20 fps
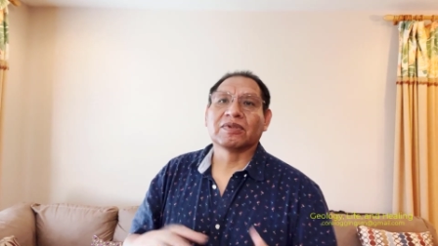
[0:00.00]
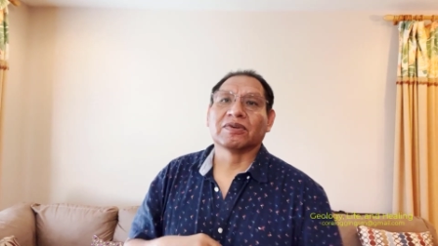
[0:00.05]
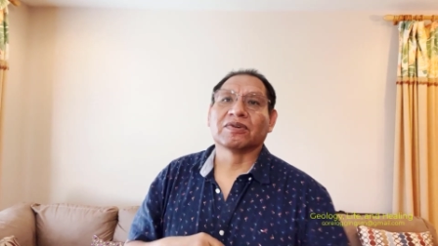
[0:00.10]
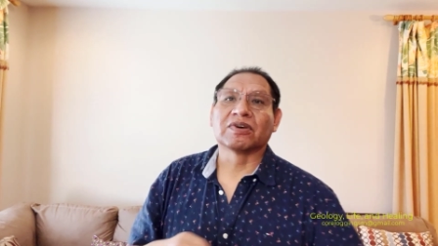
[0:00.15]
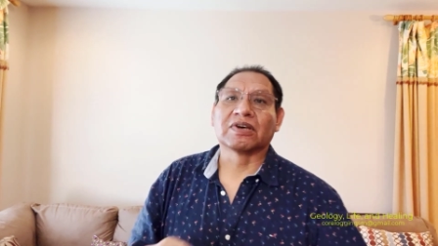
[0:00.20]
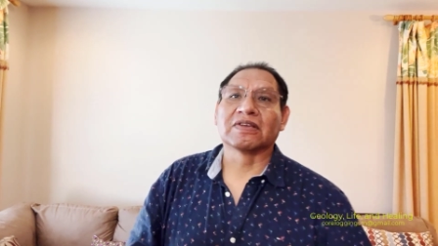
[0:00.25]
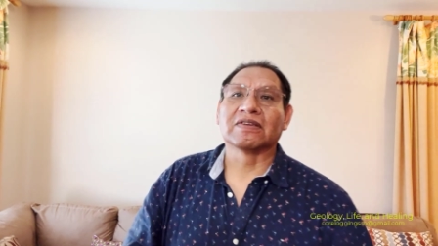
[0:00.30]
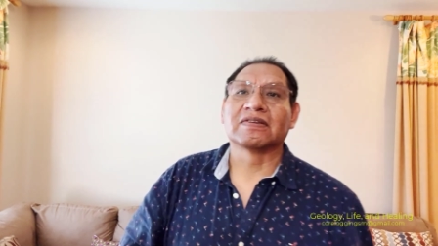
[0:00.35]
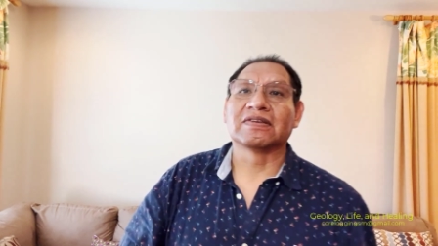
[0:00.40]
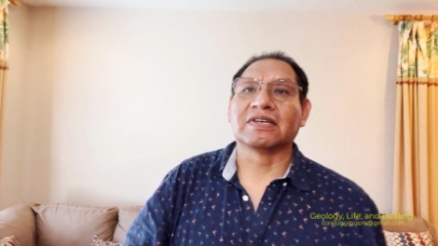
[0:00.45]
you
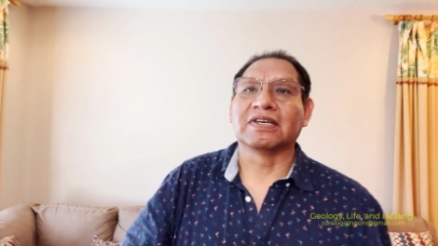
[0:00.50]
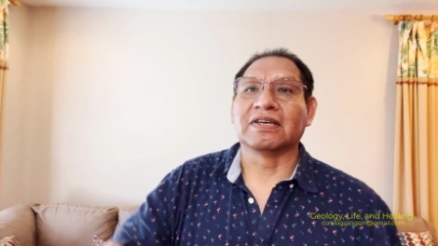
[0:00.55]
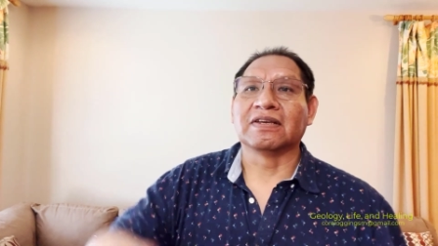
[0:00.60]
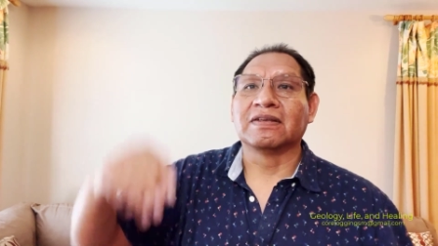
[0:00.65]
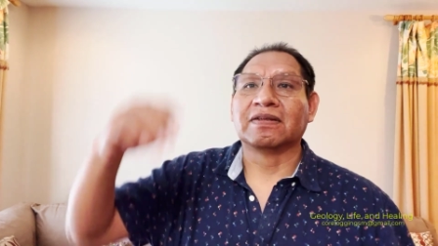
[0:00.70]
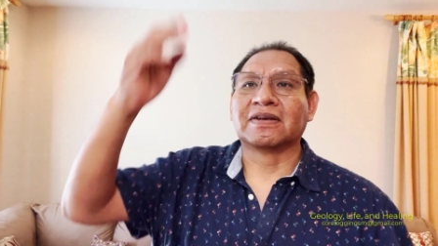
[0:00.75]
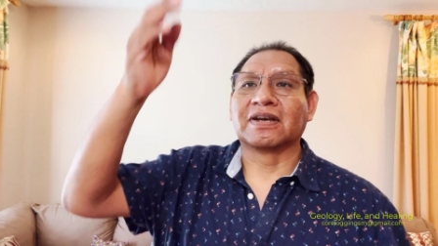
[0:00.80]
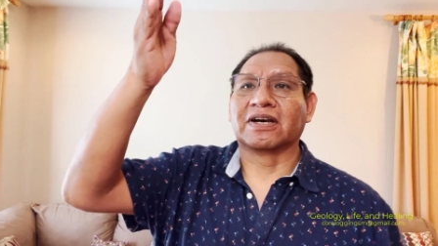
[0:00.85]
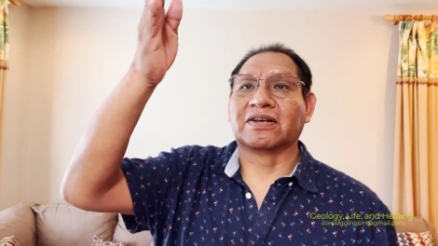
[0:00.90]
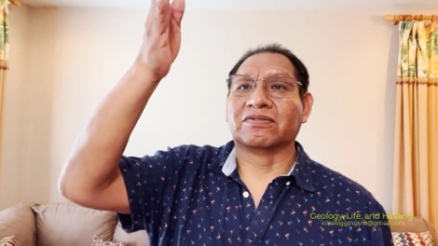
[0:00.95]
can
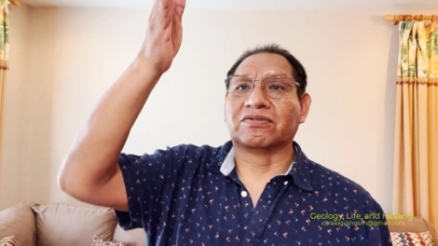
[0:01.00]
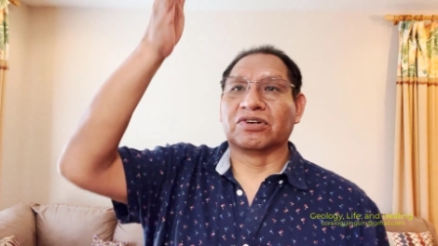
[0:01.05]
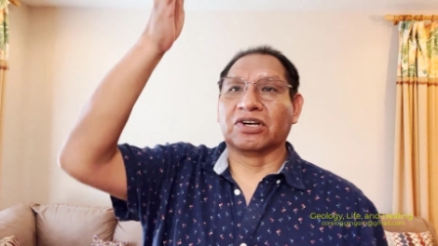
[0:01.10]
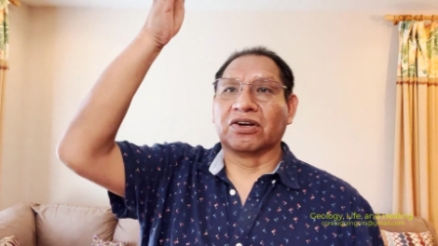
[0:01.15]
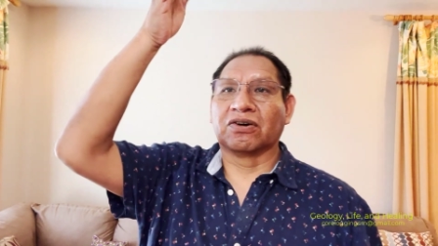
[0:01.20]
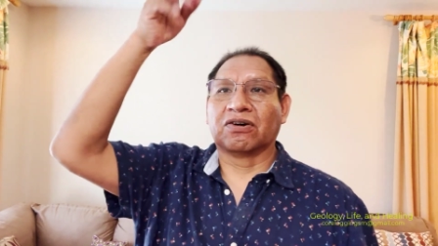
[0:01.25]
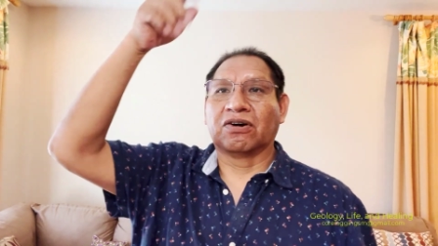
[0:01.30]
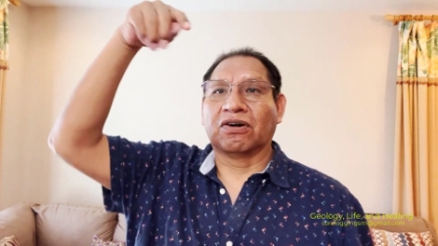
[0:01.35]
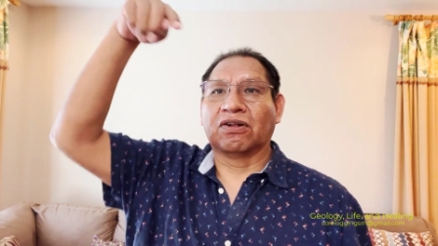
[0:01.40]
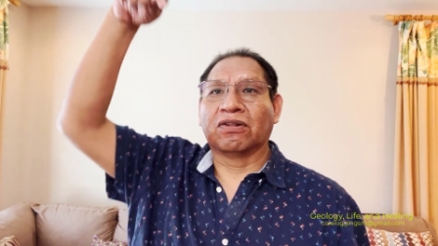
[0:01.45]
see a
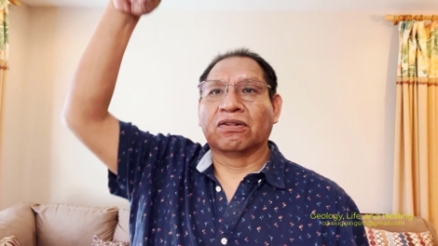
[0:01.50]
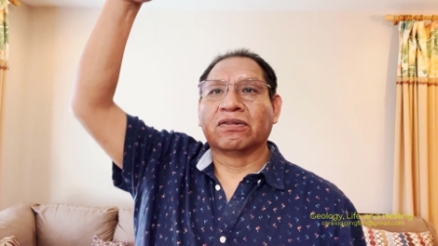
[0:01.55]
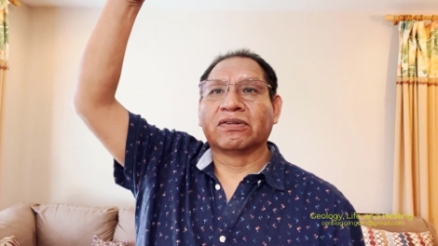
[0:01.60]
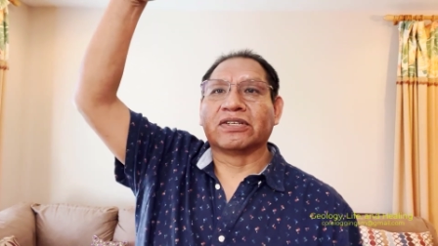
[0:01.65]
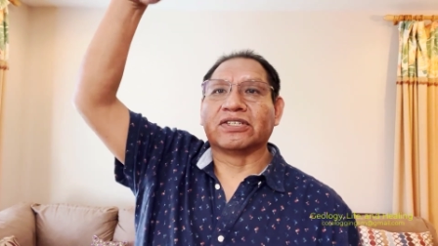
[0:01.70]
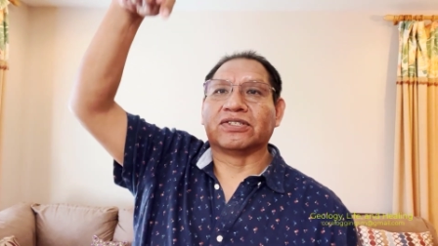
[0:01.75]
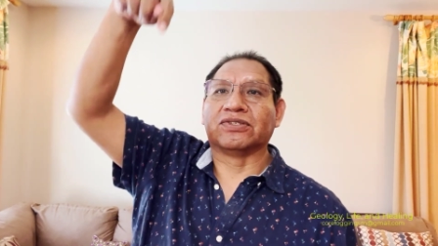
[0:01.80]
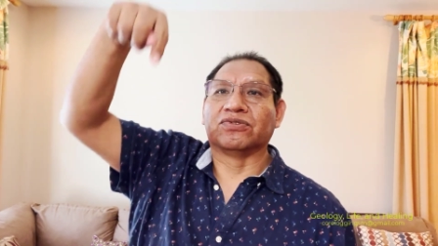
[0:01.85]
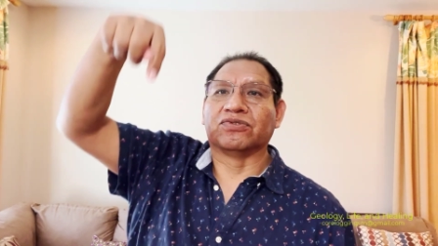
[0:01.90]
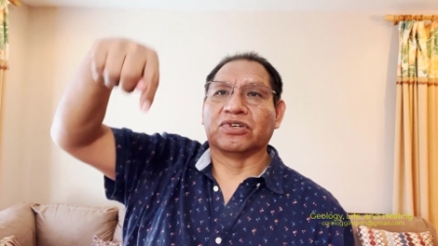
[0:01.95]
drill hole
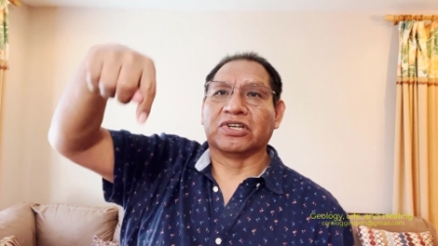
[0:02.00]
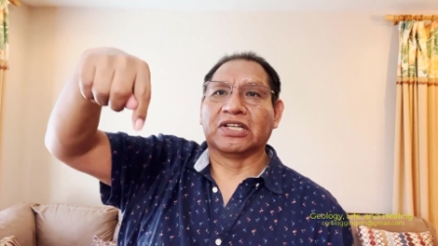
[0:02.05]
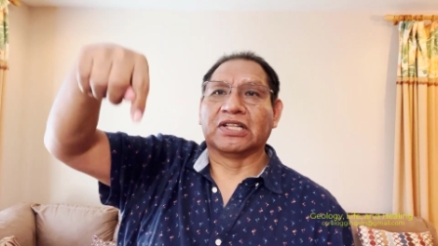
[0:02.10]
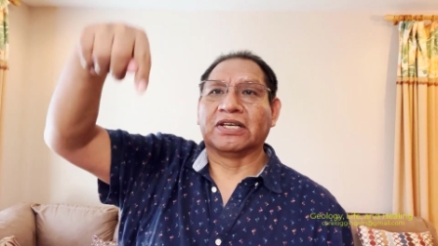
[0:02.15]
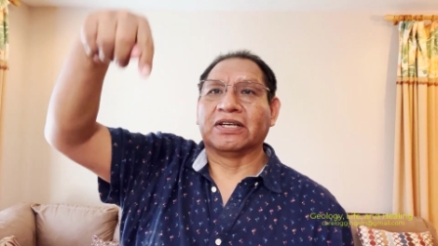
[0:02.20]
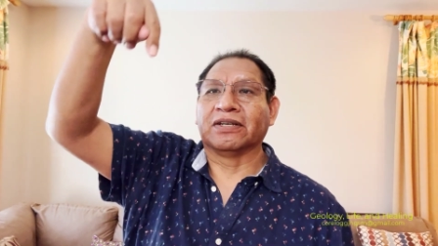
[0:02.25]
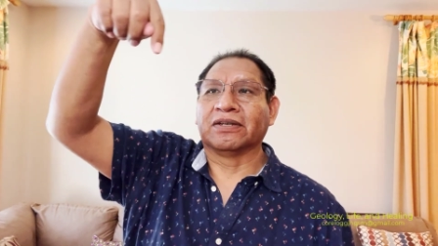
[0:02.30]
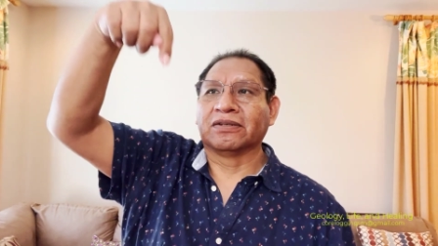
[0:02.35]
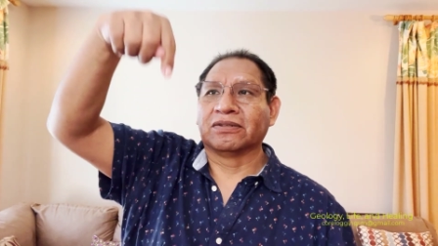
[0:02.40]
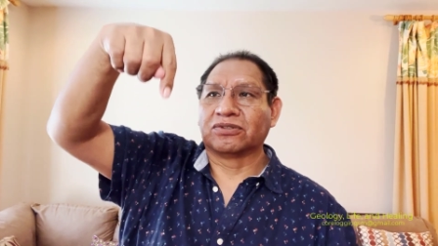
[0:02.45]
is
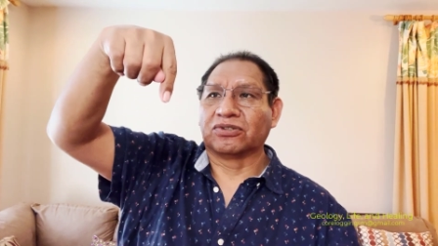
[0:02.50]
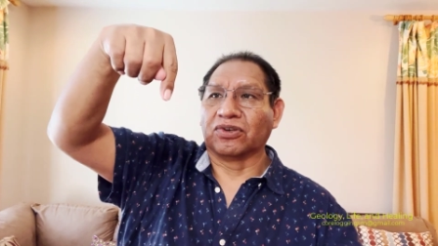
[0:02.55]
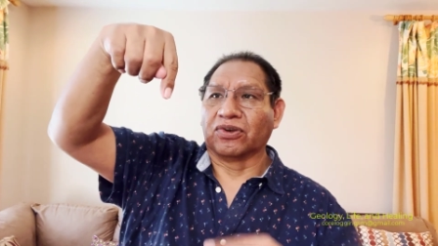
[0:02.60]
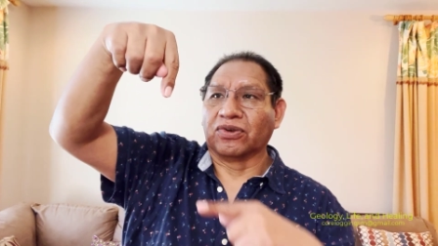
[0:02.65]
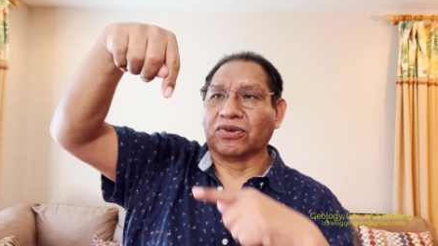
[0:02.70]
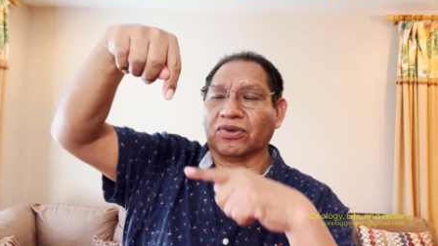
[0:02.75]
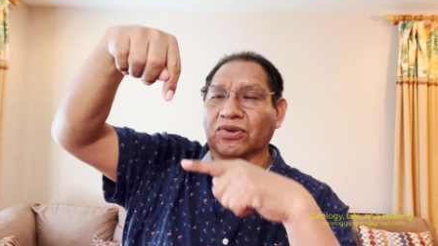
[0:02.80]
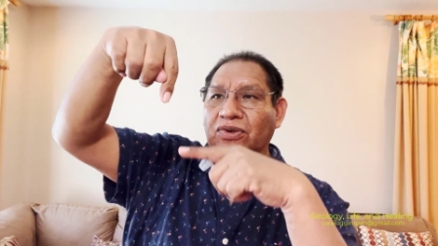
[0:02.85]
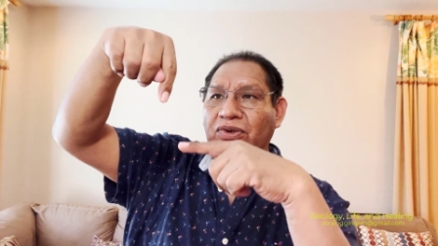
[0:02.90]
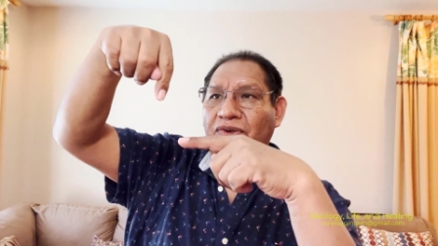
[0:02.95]
drilling. So
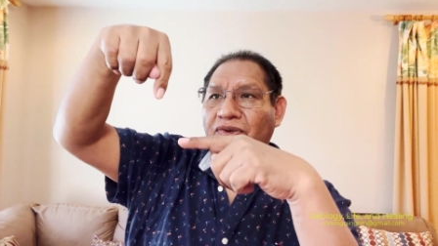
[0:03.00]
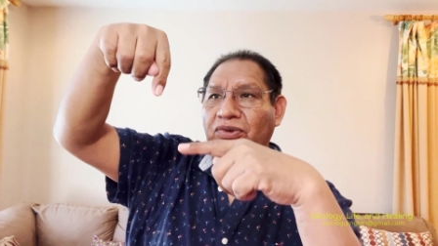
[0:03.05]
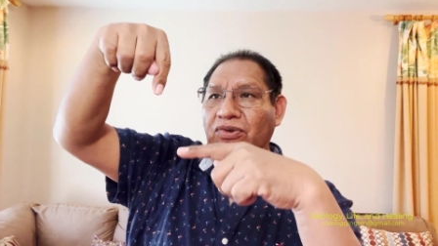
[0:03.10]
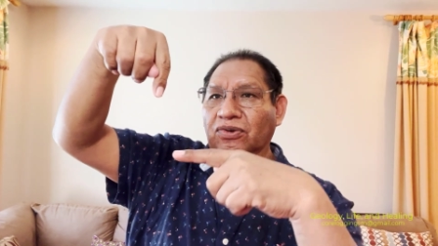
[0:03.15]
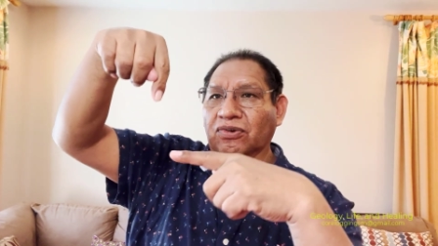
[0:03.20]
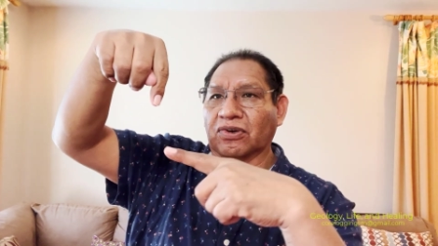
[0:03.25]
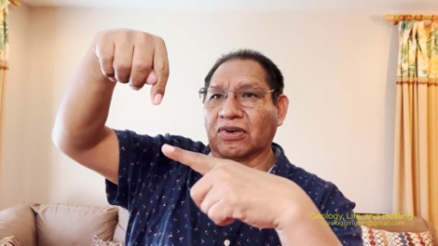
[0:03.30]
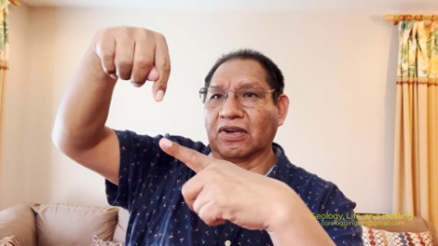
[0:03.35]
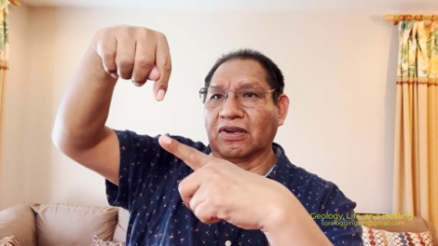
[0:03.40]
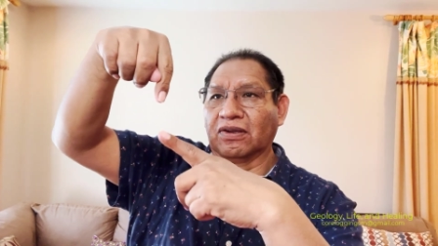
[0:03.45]
you